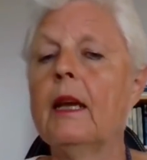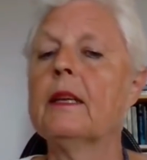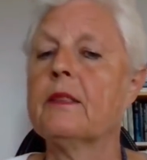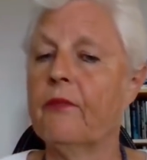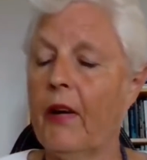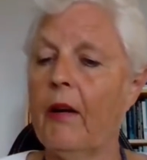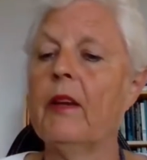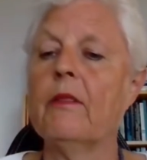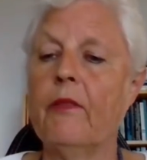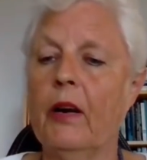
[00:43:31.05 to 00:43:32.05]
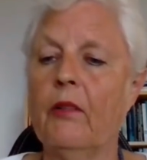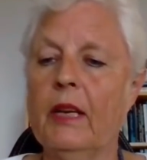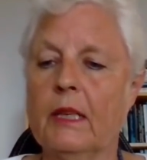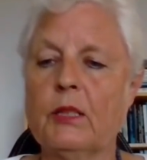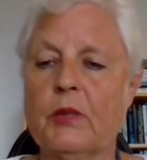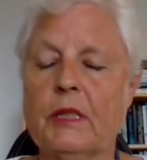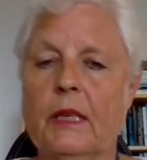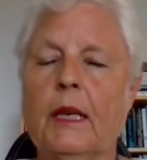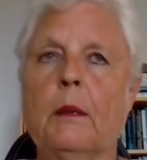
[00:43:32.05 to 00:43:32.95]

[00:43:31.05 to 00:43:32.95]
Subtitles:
It's very, very interesting.